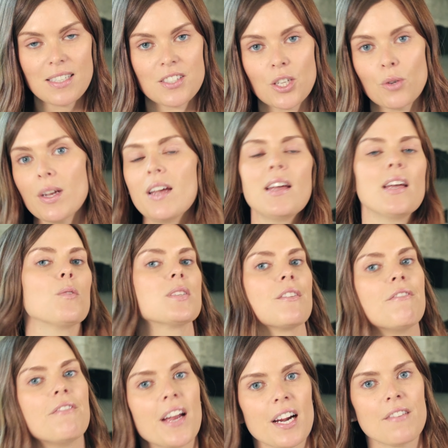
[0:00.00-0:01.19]
So it was a
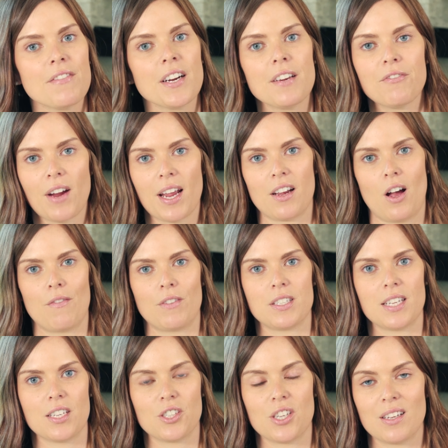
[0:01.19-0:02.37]
very, very frank
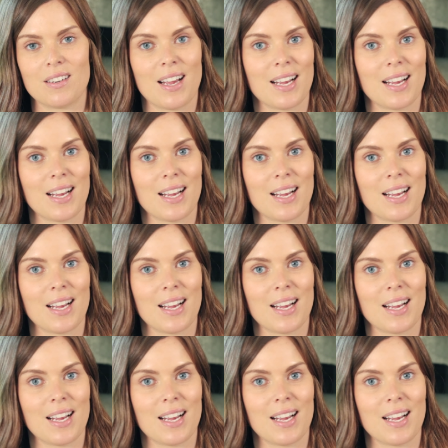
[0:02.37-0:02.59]
conversation.